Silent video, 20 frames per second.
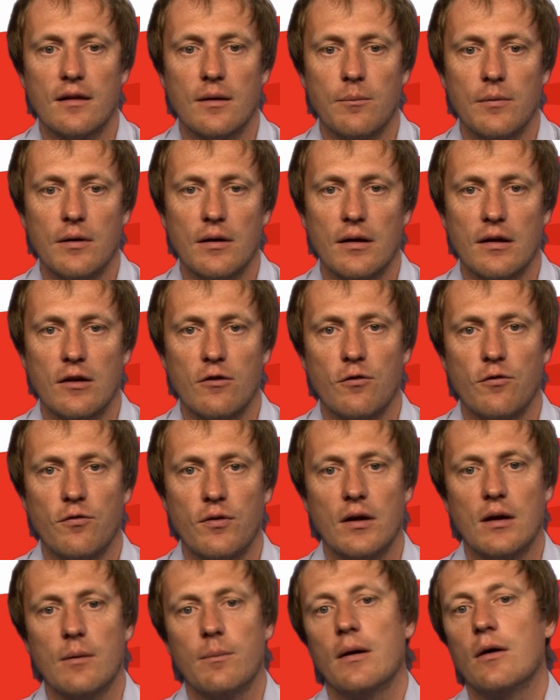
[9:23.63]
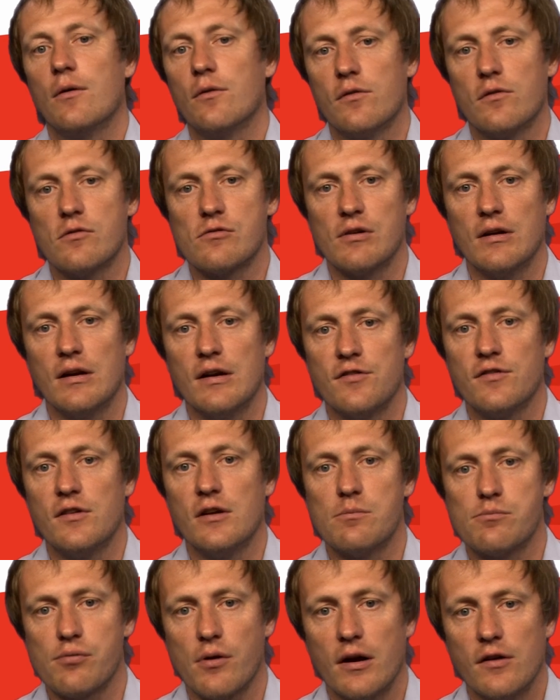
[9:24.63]
I mean, like, you think about real
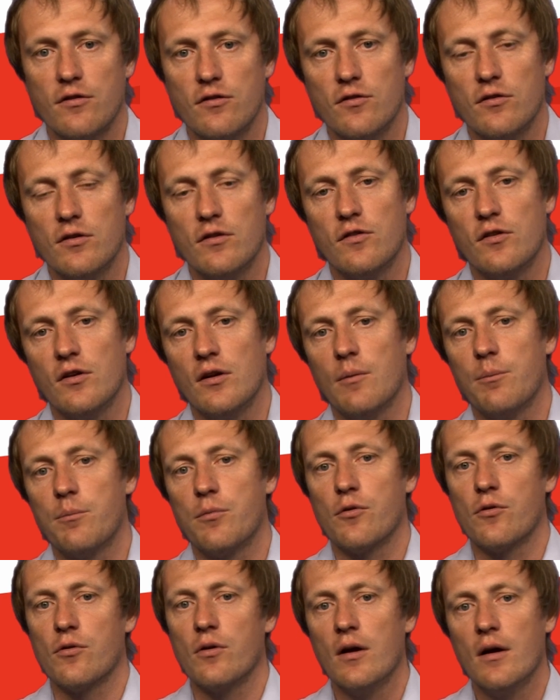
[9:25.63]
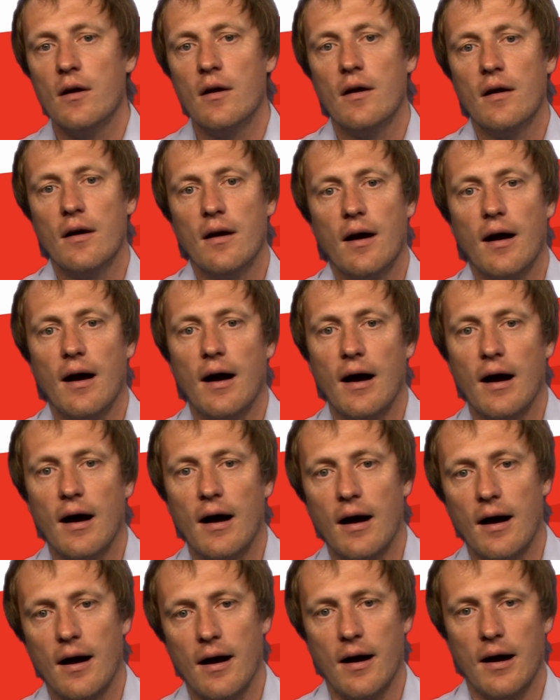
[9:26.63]
estate prices in Singapore,
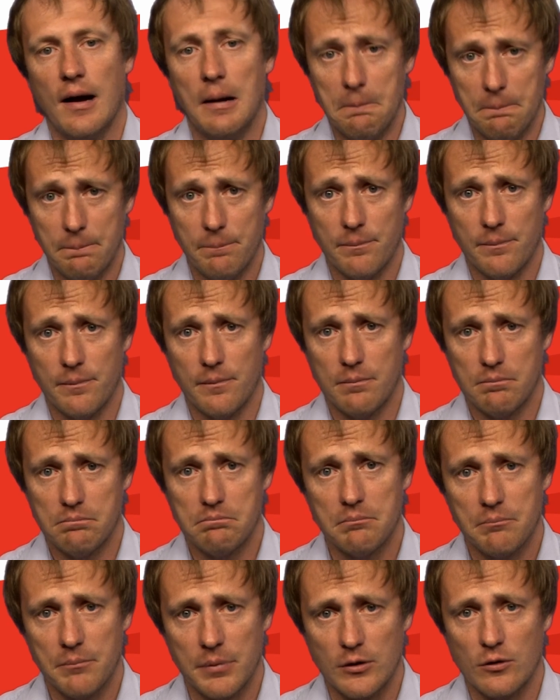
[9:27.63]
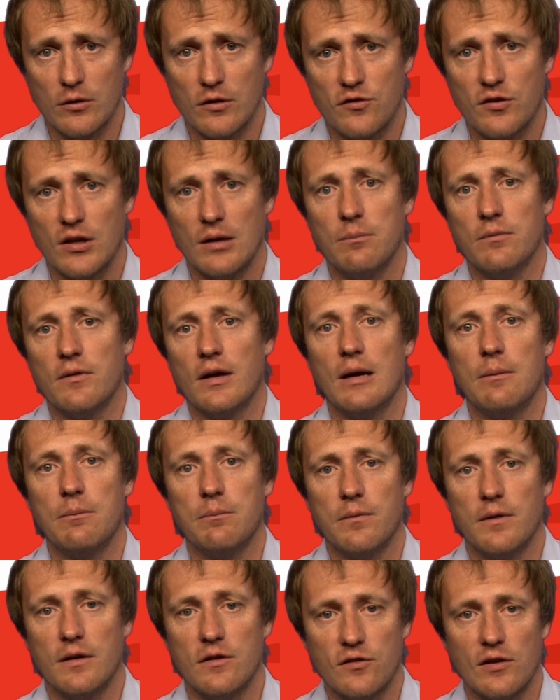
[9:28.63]
but on the same
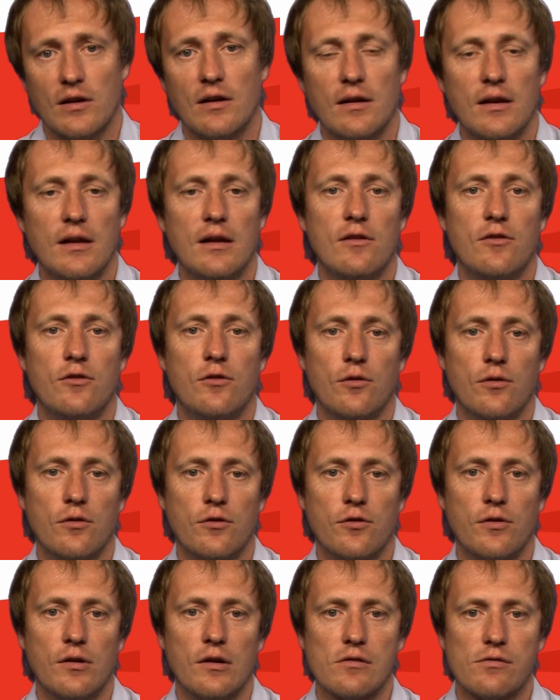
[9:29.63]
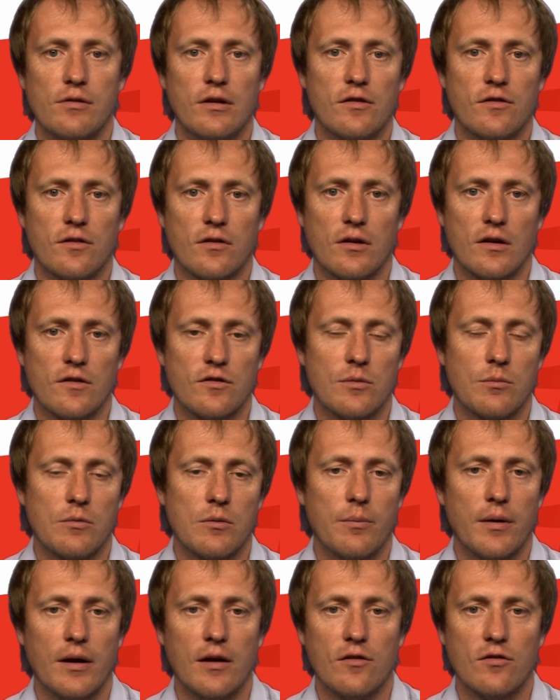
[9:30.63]
time, they still need to increase their customer
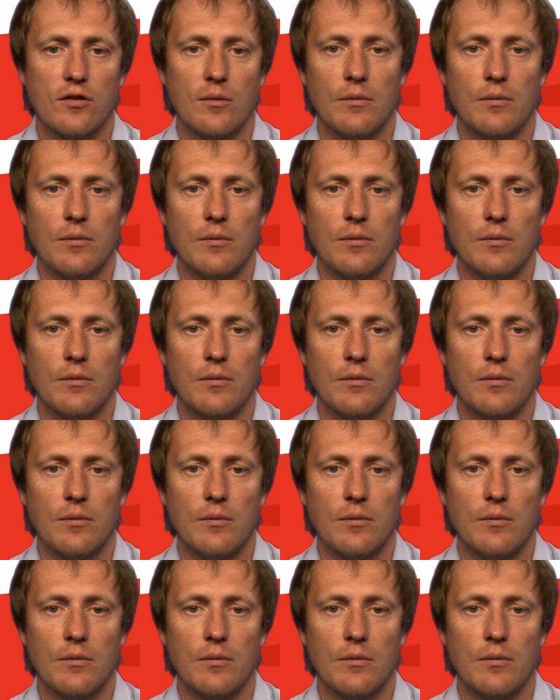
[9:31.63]
base.